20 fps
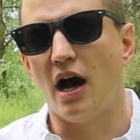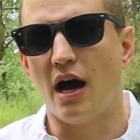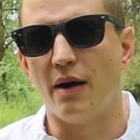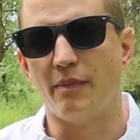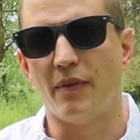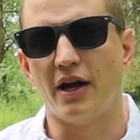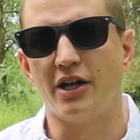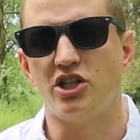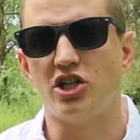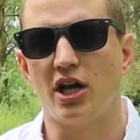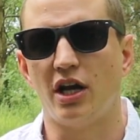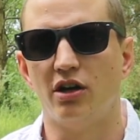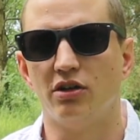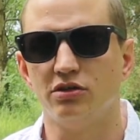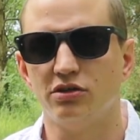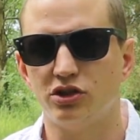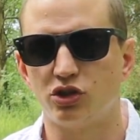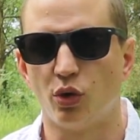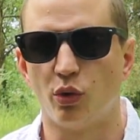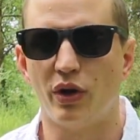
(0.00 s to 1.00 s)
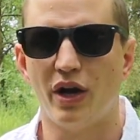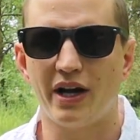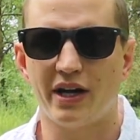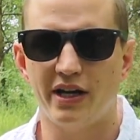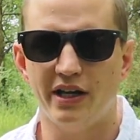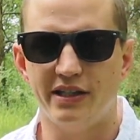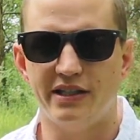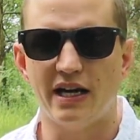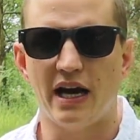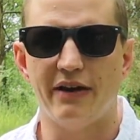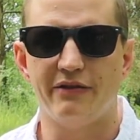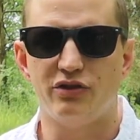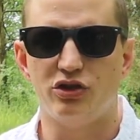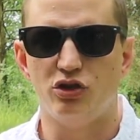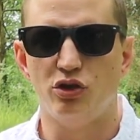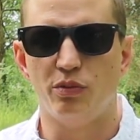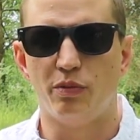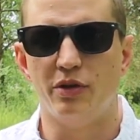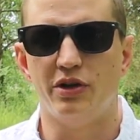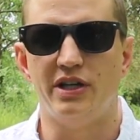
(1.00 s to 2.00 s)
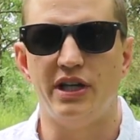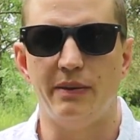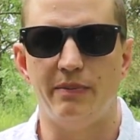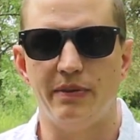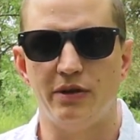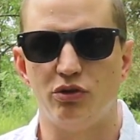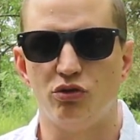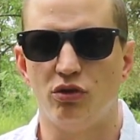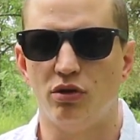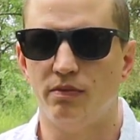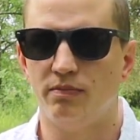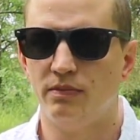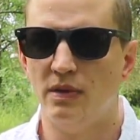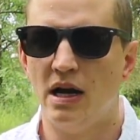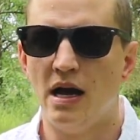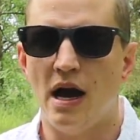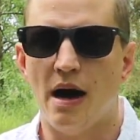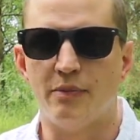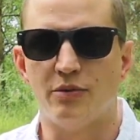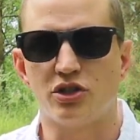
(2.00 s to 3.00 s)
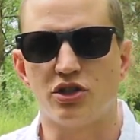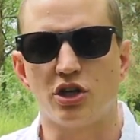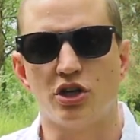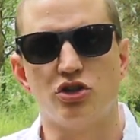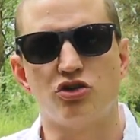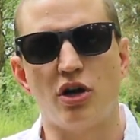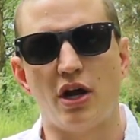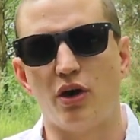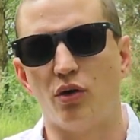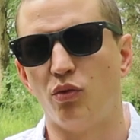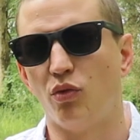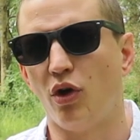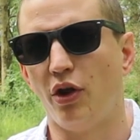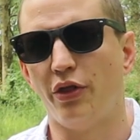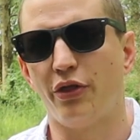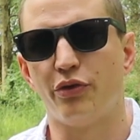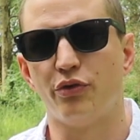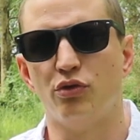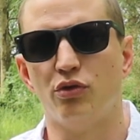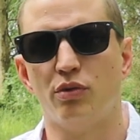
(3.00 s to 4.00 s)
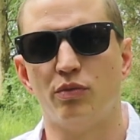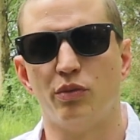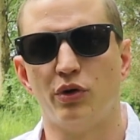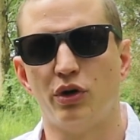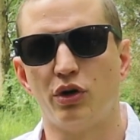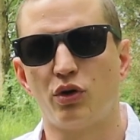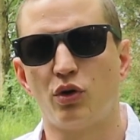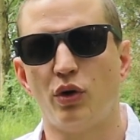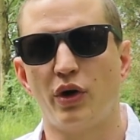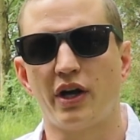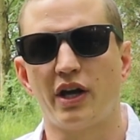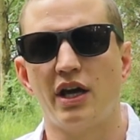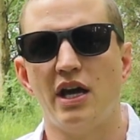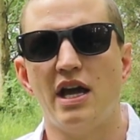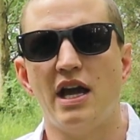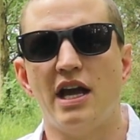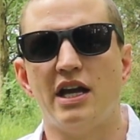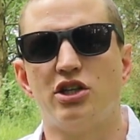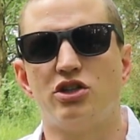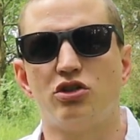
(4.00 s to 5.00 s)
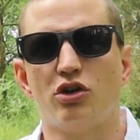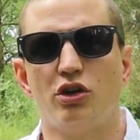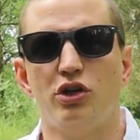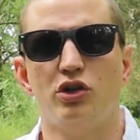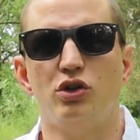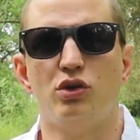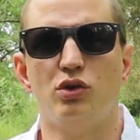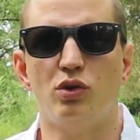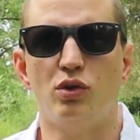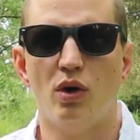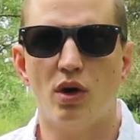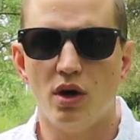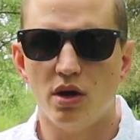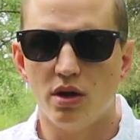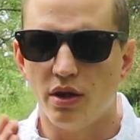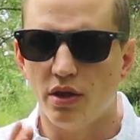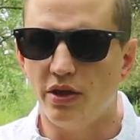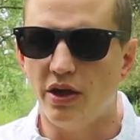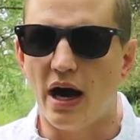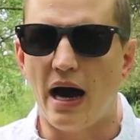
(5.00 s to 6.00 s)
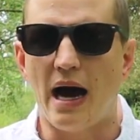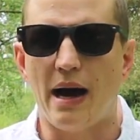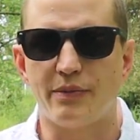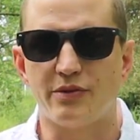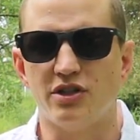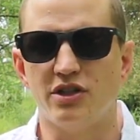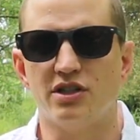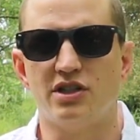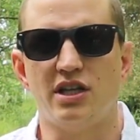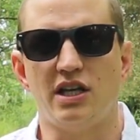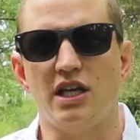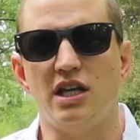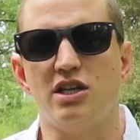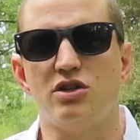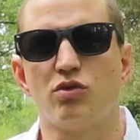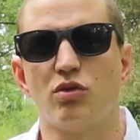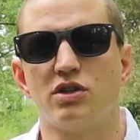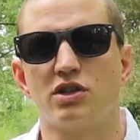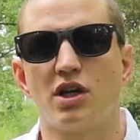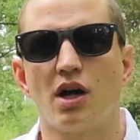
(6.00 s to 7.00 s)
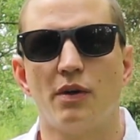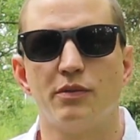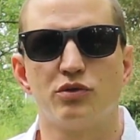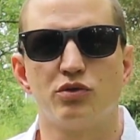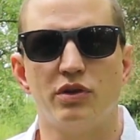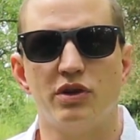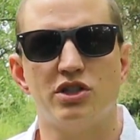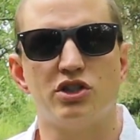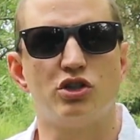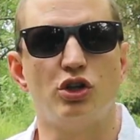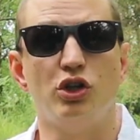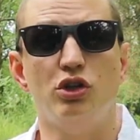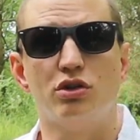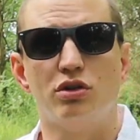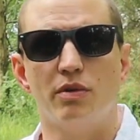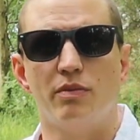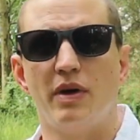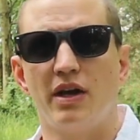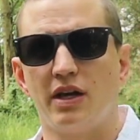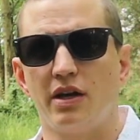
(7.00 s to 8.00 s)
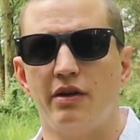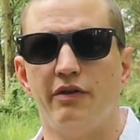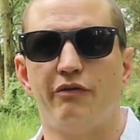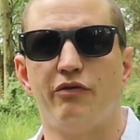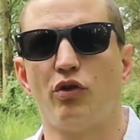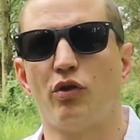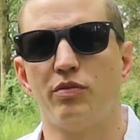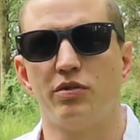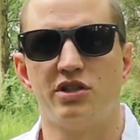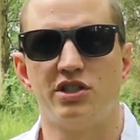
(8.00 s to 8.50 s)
on my channel, so we're not gonna dive super deep into them. I'm just gonna try to run through them real quick and show you the options that each one comes with so you can make an informed